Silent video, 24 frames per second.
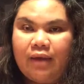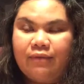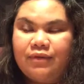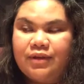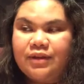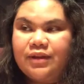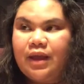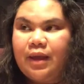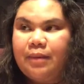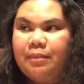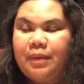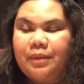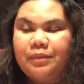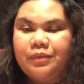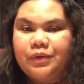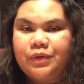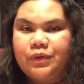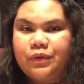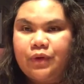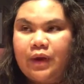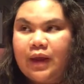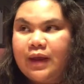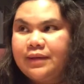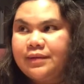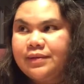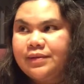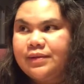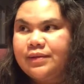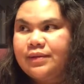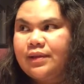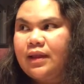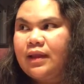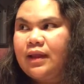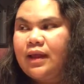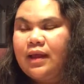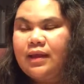every time I'm stressed.
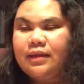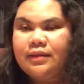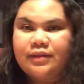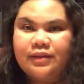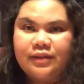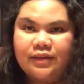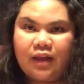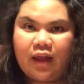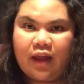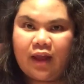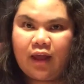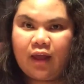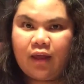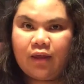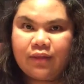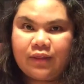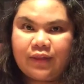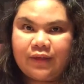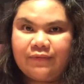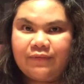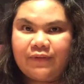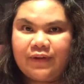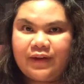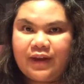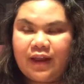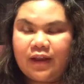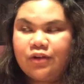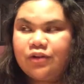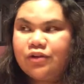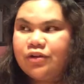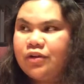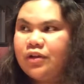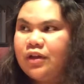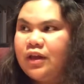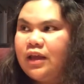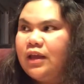It's not healthy
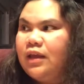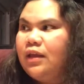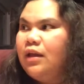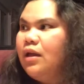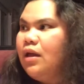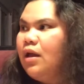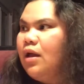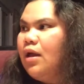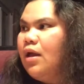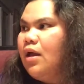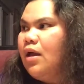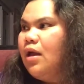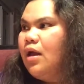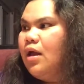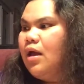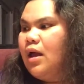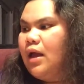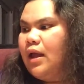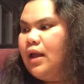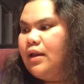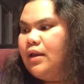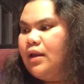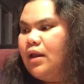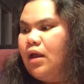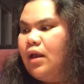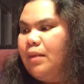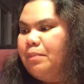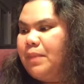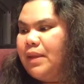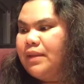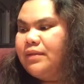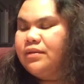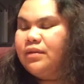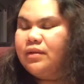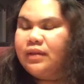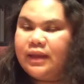financially, and
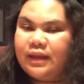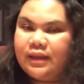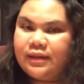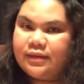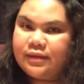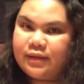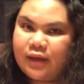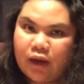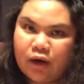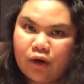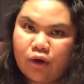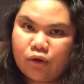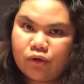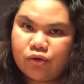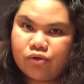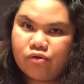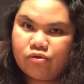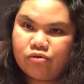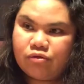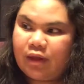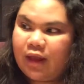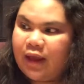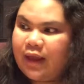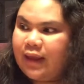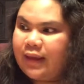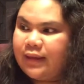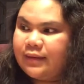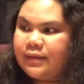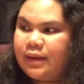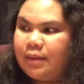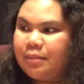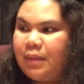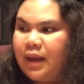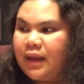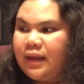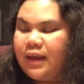mentally it's not also nice.
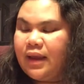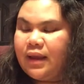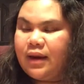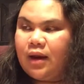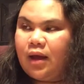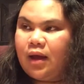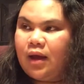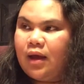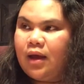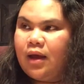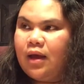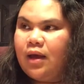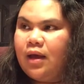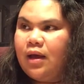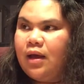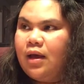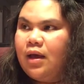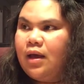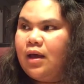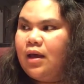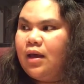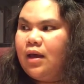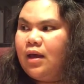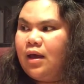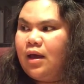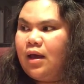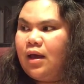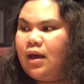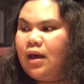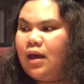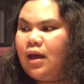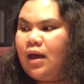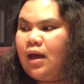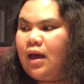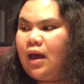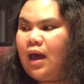I might get a
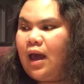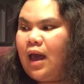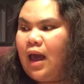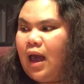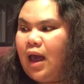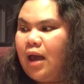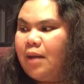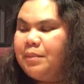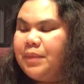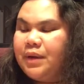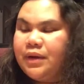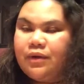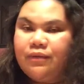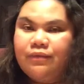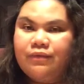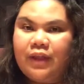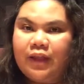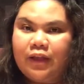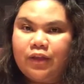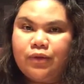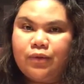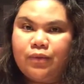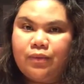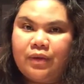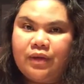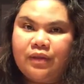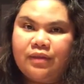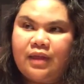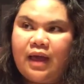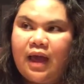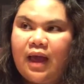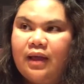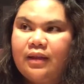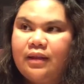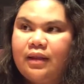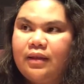habit of like doing
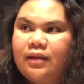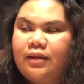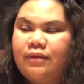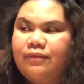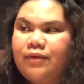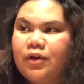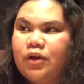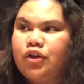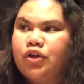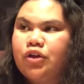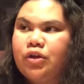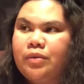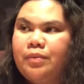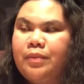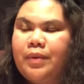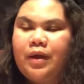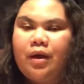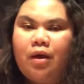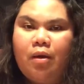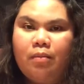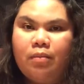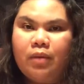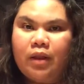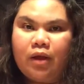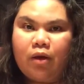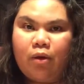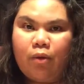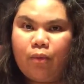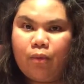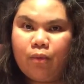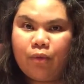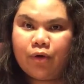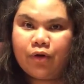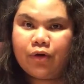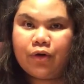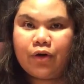that and eventually become like a
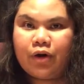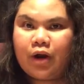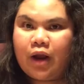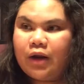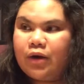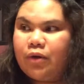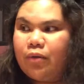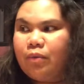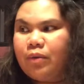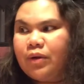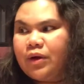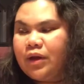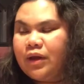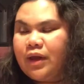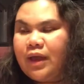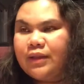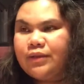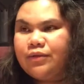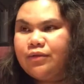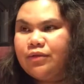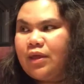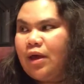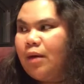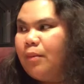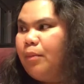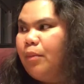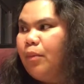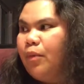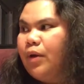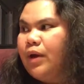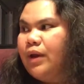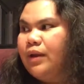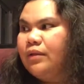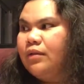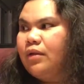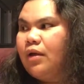hoarder. I don't want to get to that
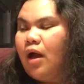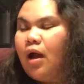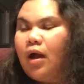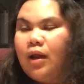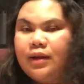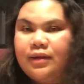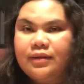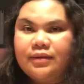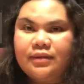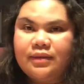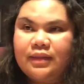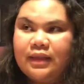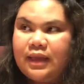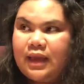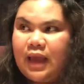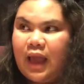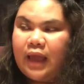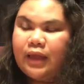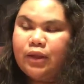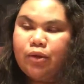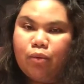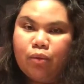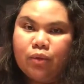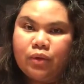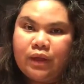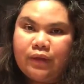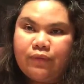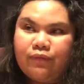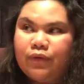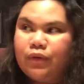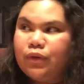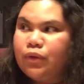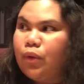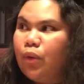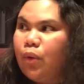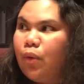point. Honestly, I don't
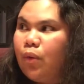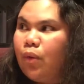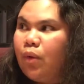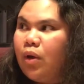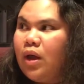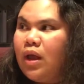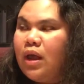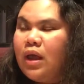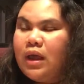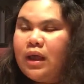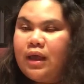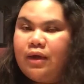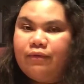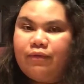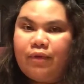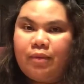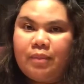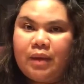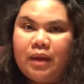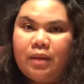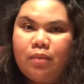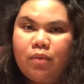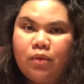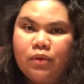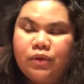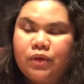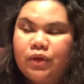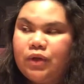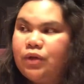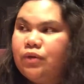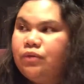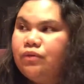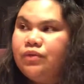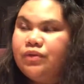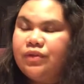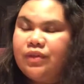even know if I'm able to
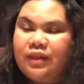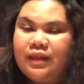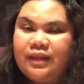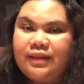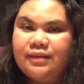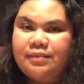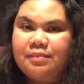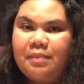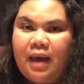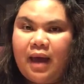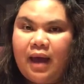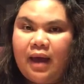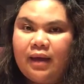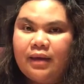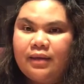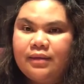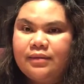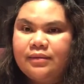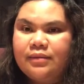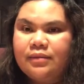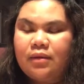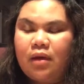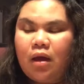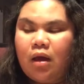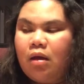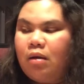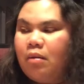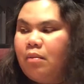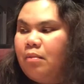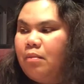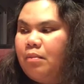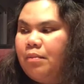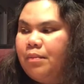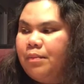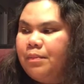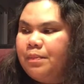use these bags.
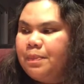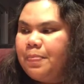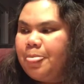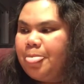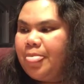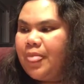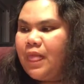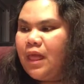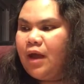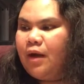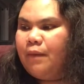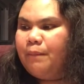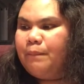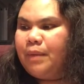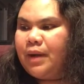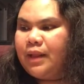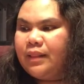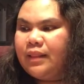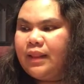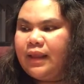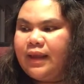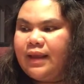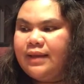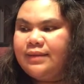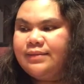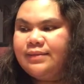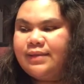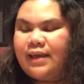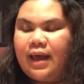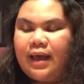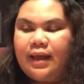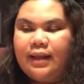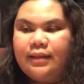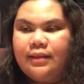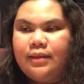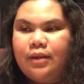But like I
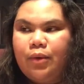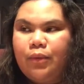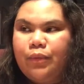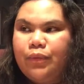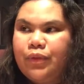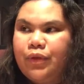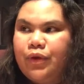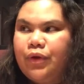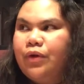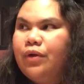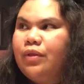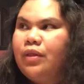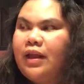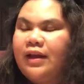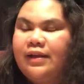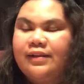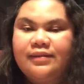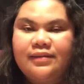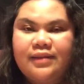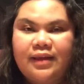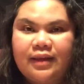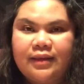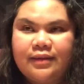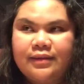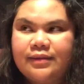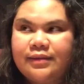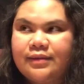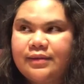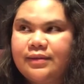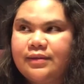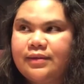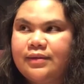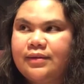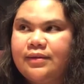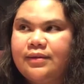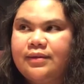said, there are like
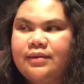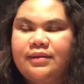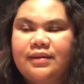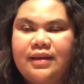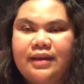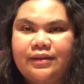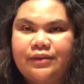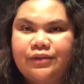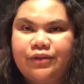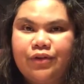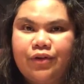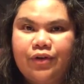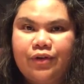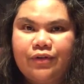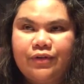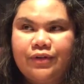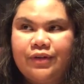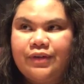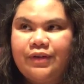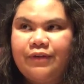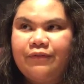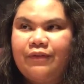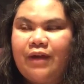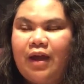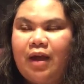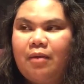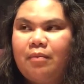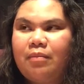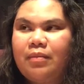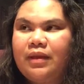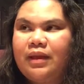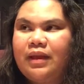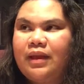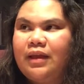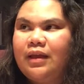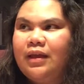six girls in the
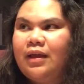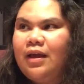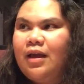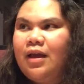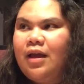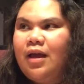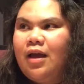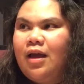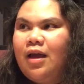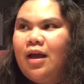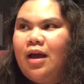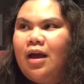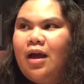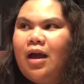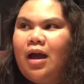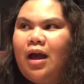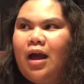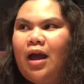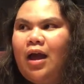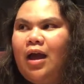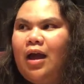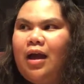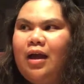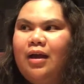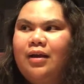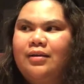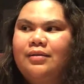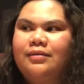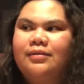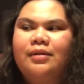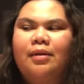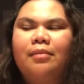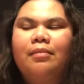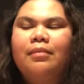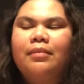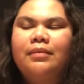family.
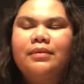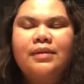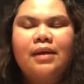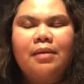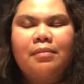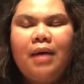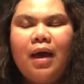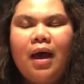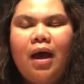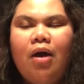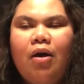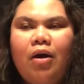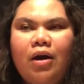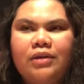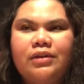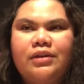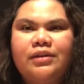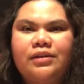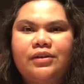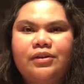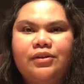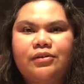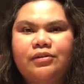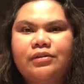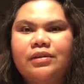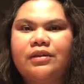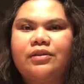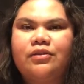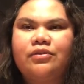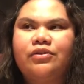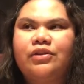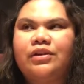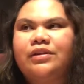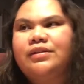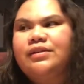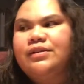Somehow I just use it
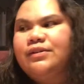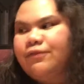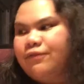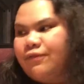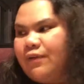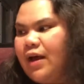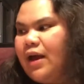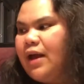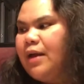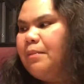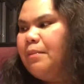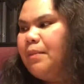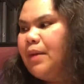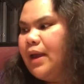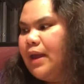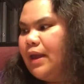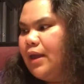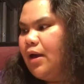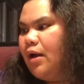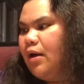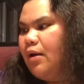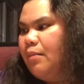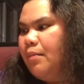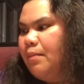to justify my